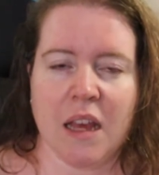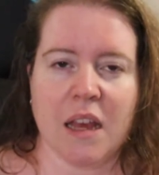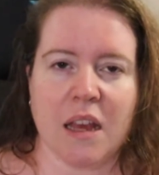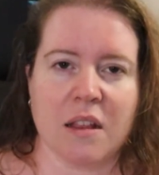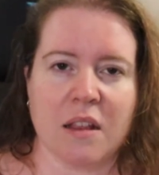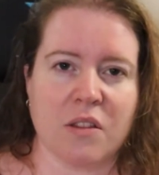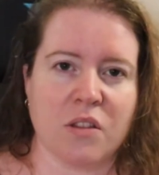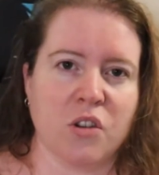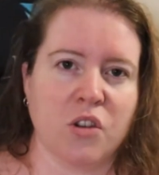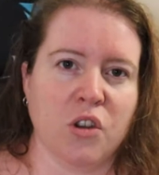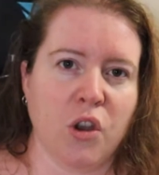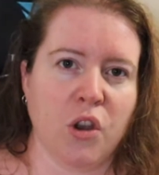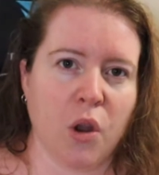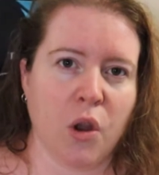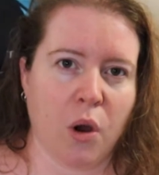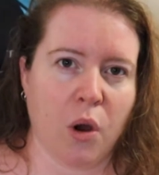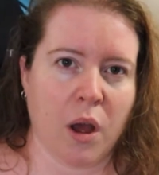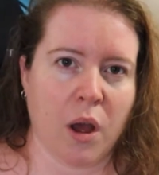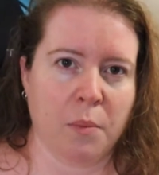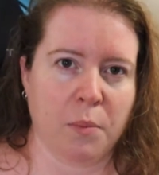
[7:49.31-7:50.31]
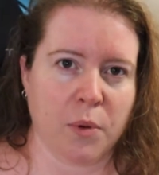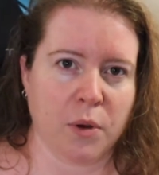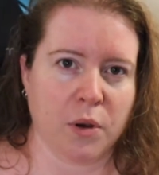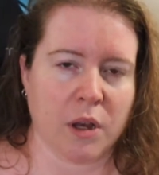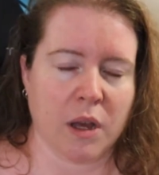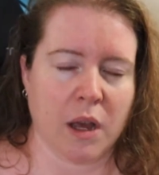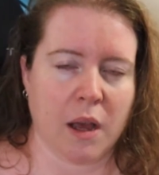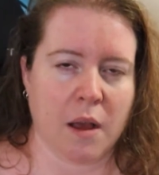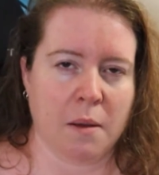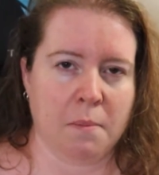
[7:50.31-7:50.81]
It's not a
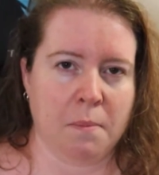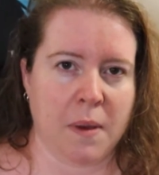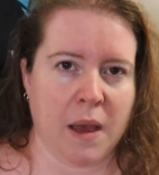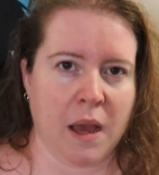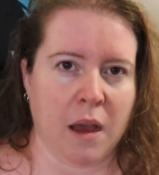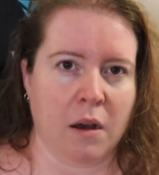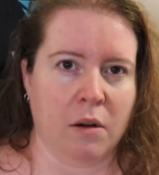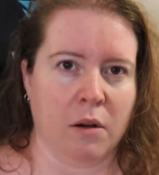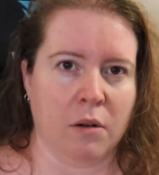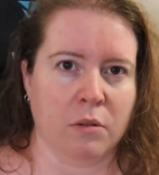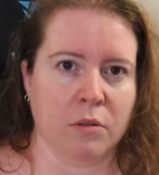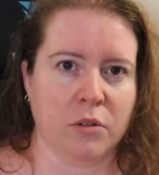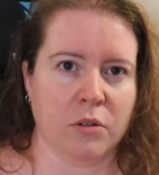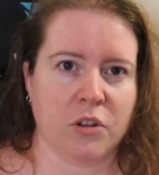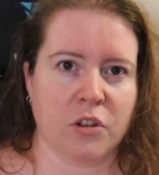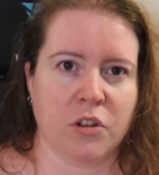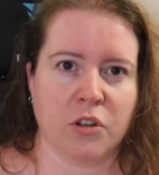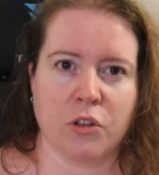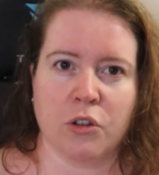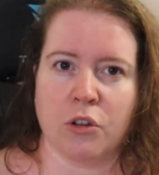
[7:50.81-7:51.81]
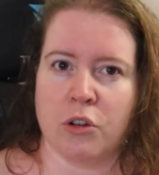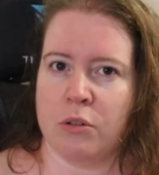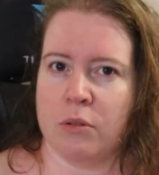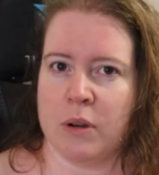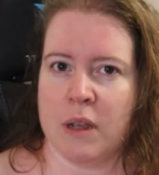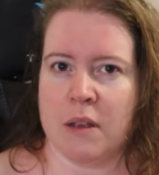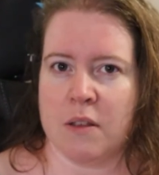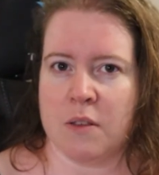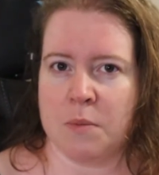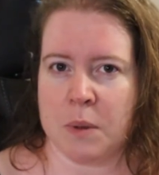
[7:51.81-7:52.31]
book about
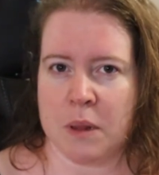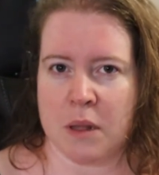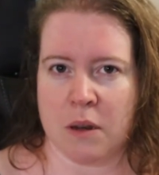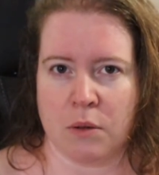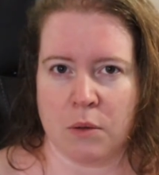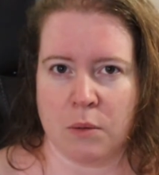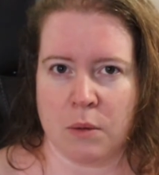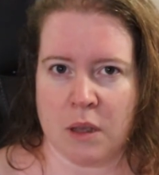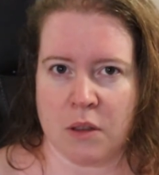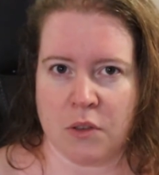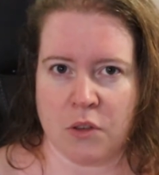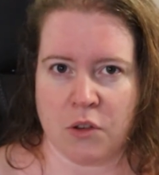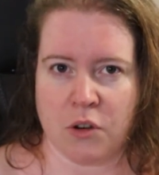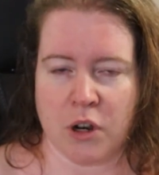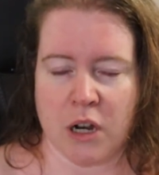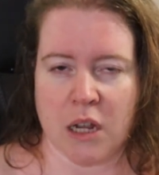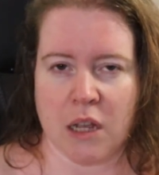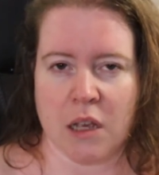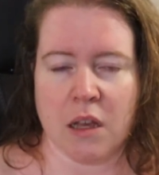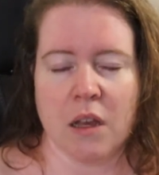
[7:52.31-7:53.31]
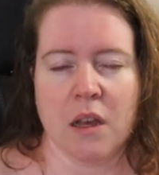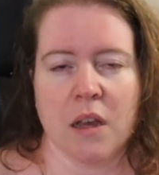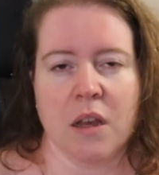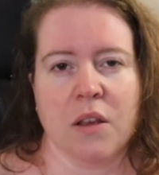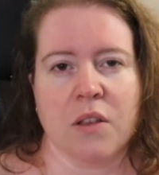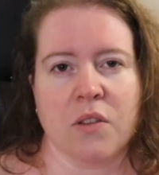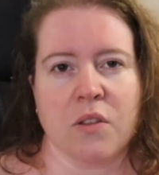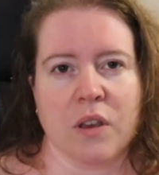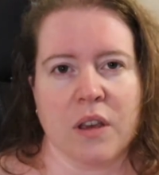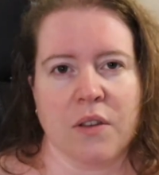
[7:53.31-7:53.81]
Korea's political history.
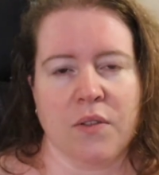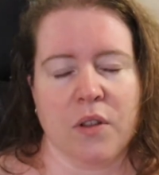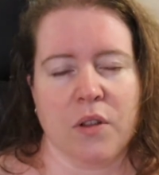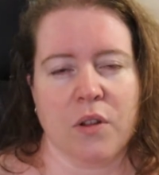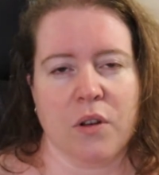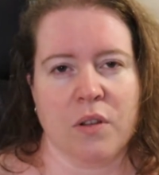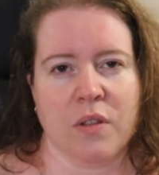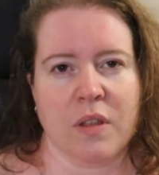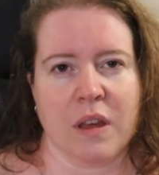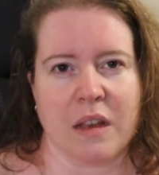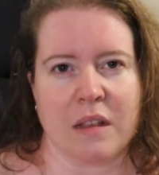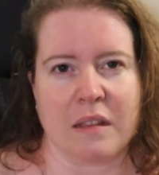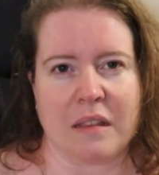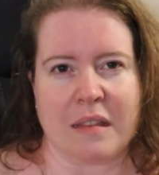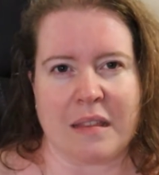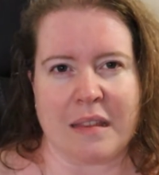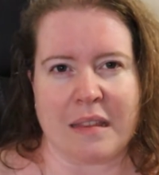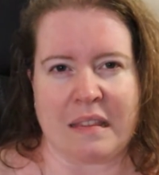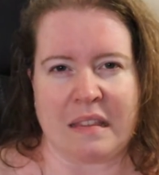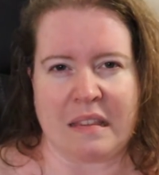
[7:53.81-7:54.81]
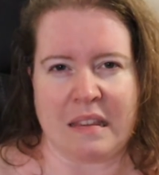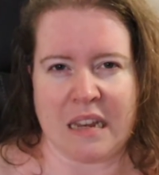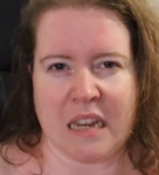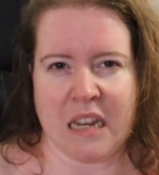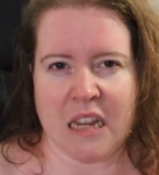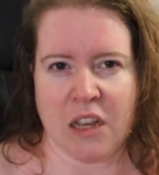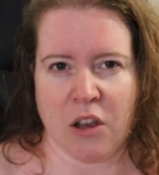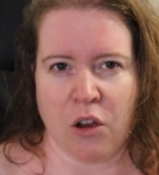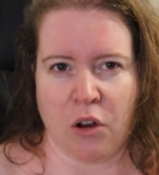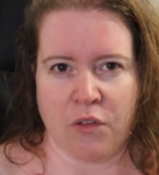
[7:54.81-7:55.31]
So even though that's the
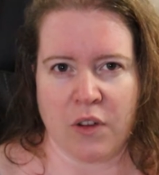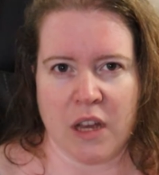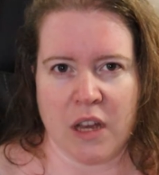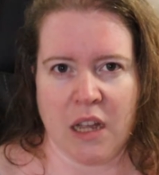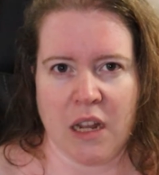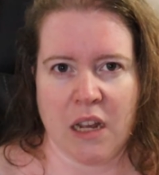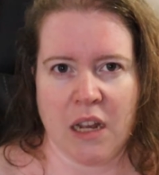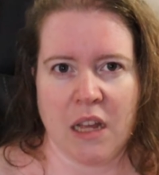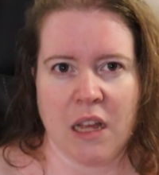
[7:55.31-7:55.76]
setting of it,